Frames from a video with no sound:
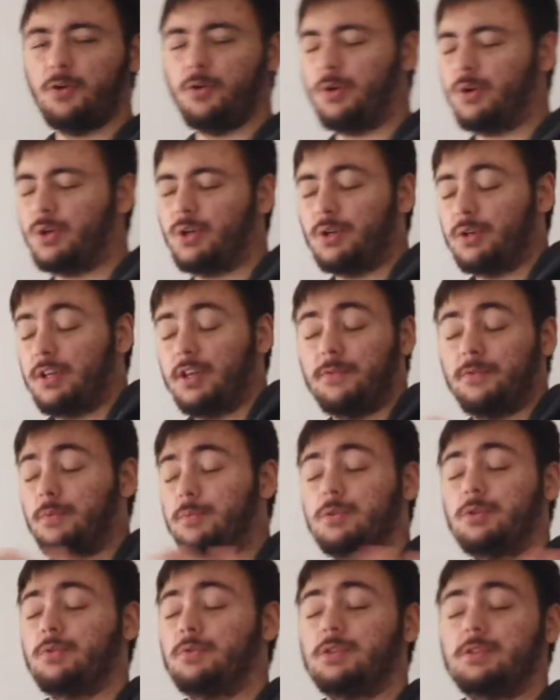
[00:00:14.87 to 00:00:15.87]
or have
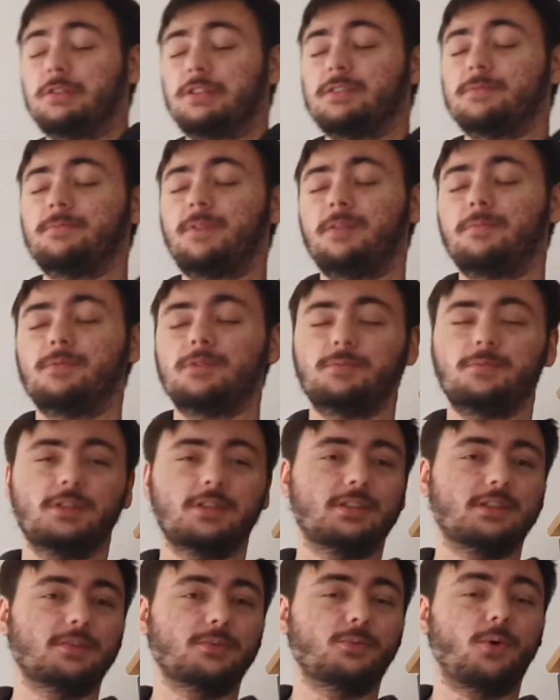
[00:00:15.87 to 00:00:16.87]
you just maybe
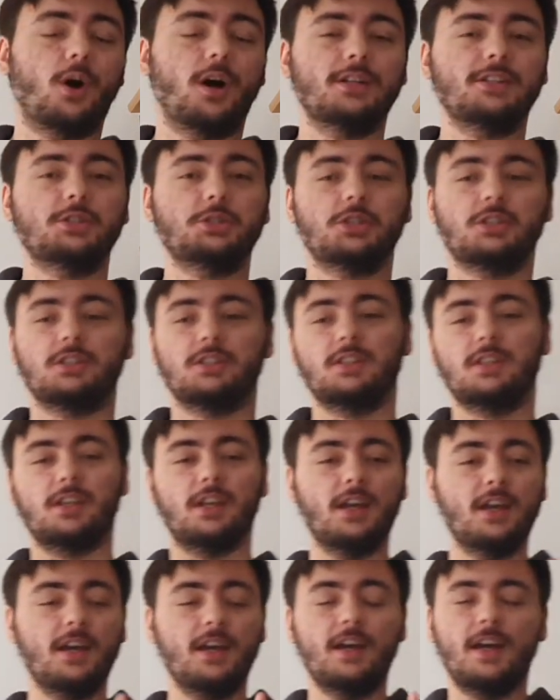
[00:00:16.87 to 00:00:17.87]
been watching
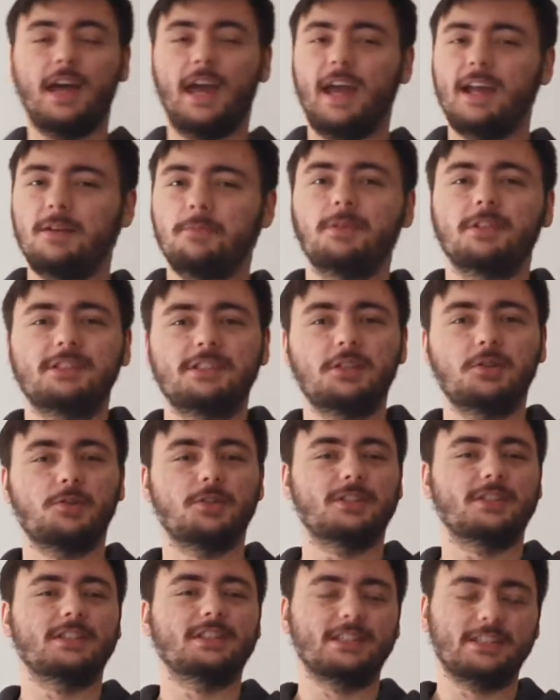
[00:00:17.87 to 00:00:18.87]
the anime
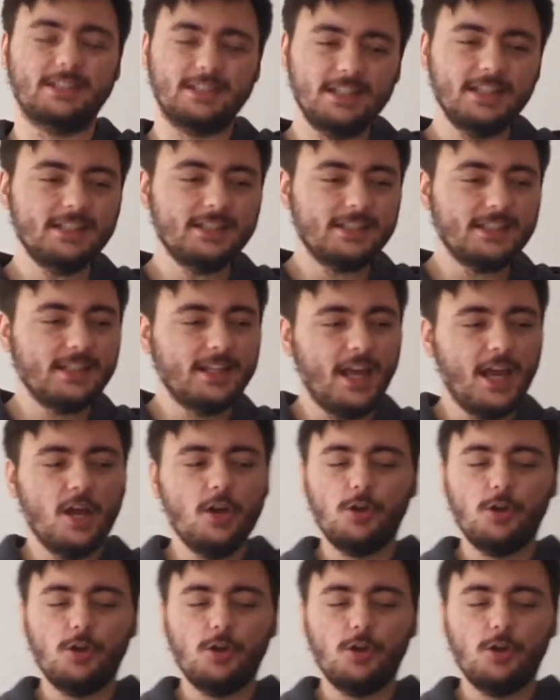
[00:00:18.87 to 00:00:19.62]
series this season,